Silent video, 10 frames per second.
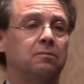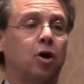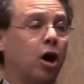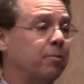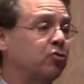
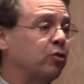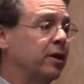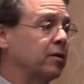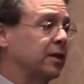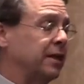
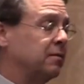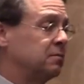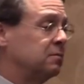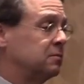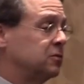arbitrarily,
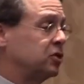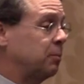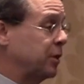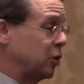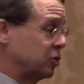
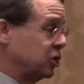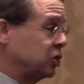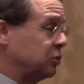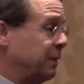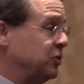simply on
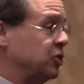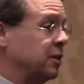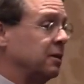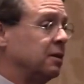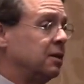
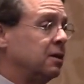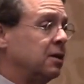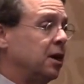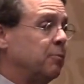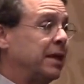suspicion
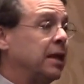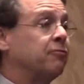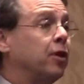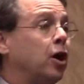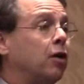of being
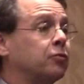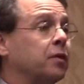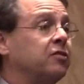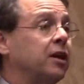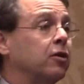involved
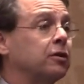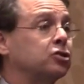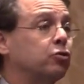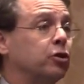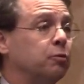with a
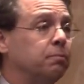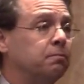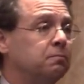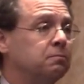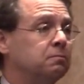terrorist
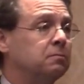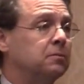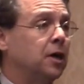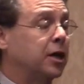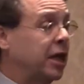group.
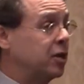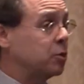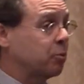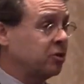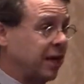Again,
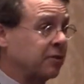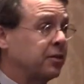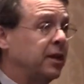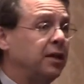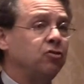to protect
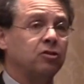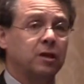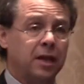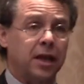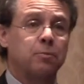the nation
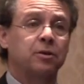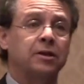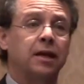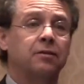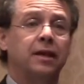and to
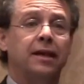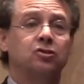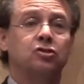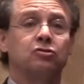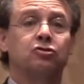protect the
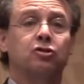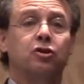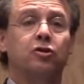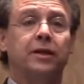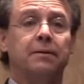national
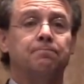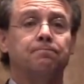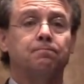security.